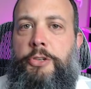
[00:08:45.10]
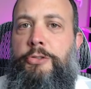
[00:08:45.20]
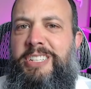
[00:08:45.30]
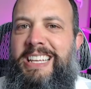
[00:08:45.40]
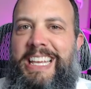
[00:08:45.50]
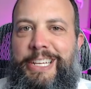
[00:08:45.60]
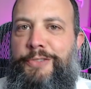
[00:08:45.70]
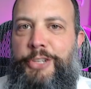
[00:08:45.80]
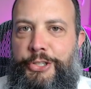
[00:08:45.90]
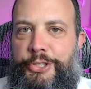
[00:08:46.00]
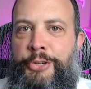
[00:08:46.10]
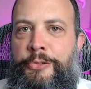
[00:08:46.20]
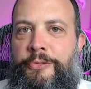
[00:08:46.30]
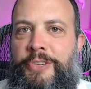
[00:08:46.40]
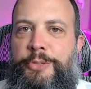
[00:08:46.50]
using each of the
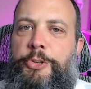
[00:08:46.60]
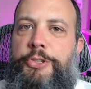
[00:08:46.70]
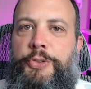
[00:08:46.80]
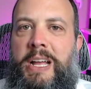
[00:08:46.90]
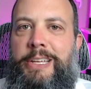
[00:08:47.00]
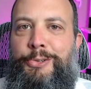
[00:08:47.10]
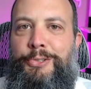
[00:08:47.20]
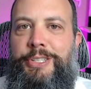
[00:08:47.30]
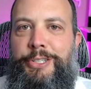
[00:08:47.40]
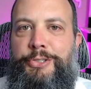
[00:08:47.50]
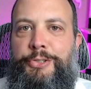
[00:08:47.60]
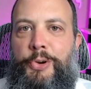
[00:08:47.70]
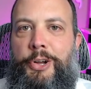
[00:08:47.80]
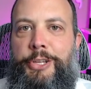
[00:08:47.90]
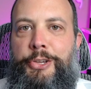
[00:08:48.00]
two visible triangles in this
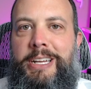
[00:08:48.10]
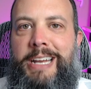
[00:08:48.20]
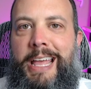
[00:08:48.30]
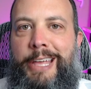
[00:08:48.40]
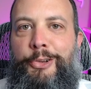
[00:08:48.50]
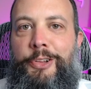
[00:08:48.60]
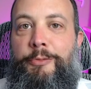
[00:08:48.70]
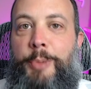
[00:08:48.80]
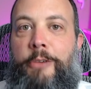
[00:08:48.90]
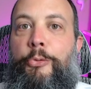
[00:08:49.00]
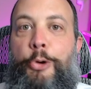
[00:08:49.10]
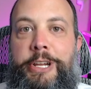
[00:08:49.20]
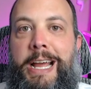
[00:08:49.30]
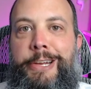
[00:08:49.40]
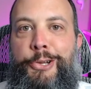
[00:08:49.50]
drawing, you get an angle of about
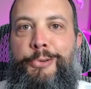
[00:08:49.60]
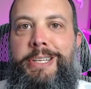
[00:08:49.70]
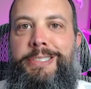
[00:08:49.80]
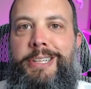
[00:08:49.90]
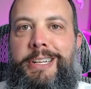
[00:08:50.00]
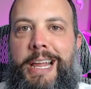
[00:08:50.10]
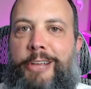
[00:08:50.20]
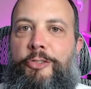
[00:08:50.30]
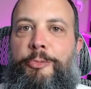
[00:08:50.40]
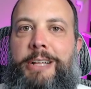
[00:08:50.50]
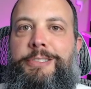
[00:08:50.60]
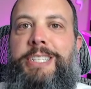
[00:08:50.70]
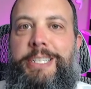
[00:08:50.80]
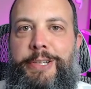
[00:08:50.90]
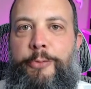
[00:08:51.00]
49 degrees and an angle of about
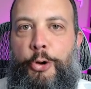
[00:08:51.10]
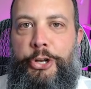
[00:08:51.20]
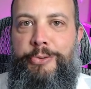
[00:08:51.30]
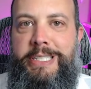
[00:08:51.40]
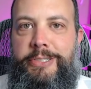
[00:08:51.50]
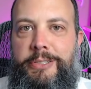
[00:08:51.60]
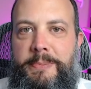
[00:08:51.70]
64 degrees.